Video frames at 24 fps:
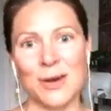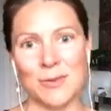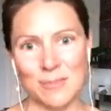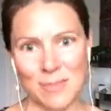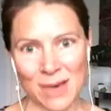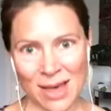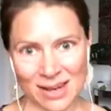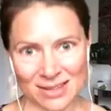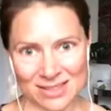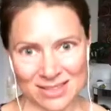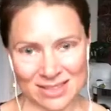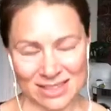come
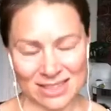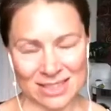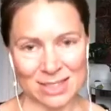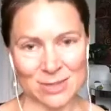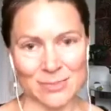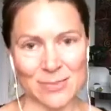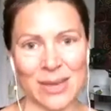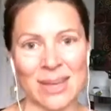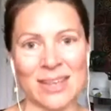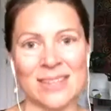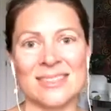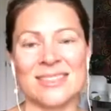back to the
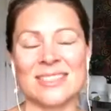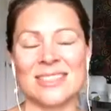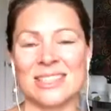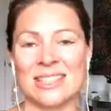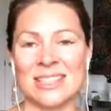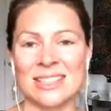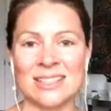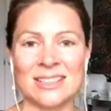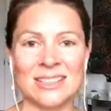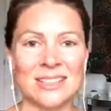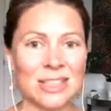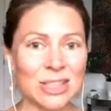space and
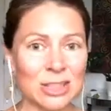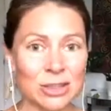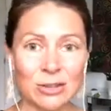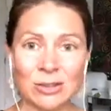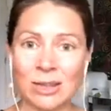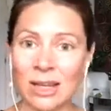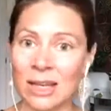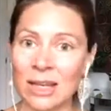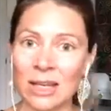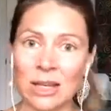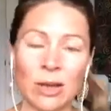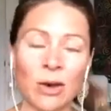to continue
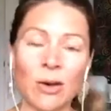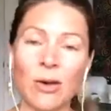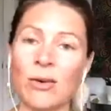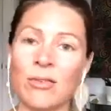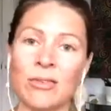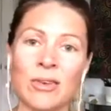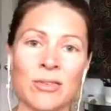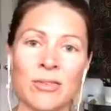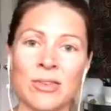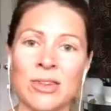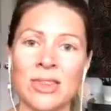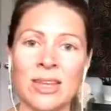letting go
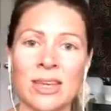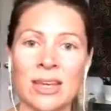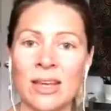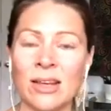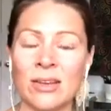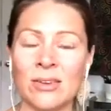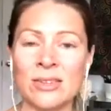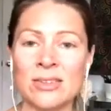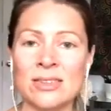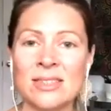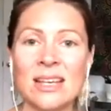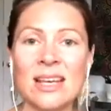of everything
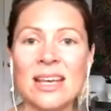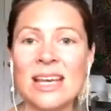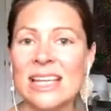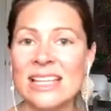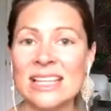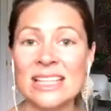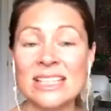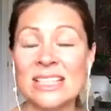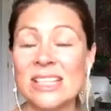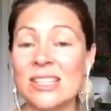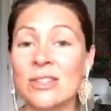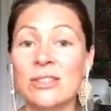else
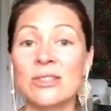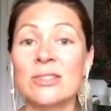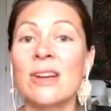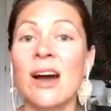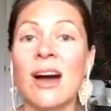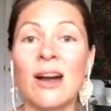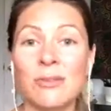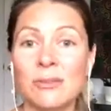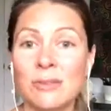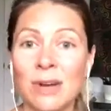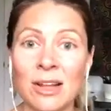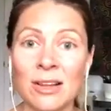that's either
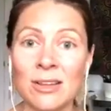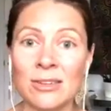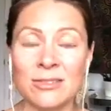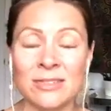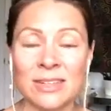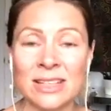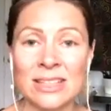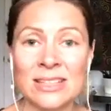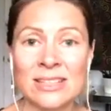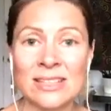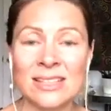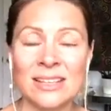not
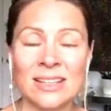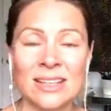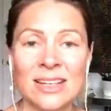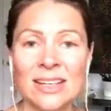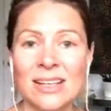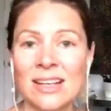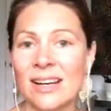relevant